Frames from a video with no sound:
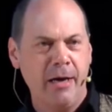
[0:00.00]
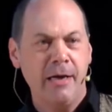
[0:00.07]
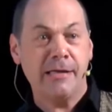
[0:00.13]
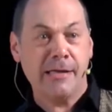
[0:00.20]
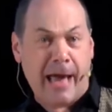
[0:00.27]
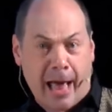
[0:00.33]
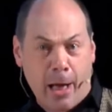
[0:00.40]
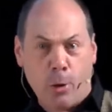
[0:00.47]

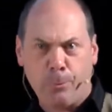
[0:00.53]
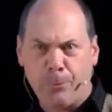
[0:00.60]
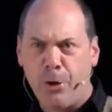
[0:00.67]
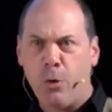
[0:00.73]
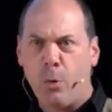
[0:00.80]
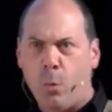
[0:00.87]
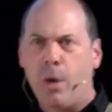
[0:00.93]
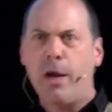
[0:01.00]
to help
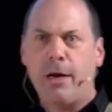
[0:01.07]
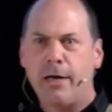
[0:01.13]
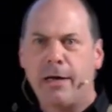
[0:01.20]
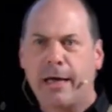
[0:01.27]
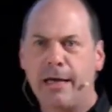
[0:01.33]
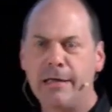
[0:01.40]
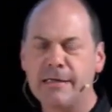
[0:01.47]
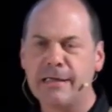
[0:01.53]
you win
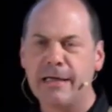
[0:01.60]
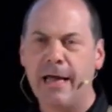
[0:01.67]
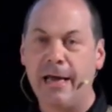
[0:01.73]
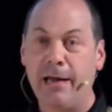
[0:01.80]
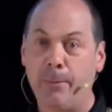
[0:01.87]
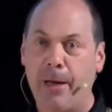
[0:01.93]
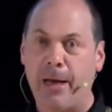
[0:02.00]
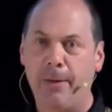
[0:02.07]
against the
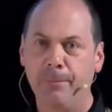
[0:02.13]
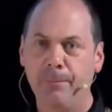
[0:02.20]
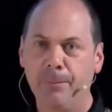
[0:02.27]
enemy.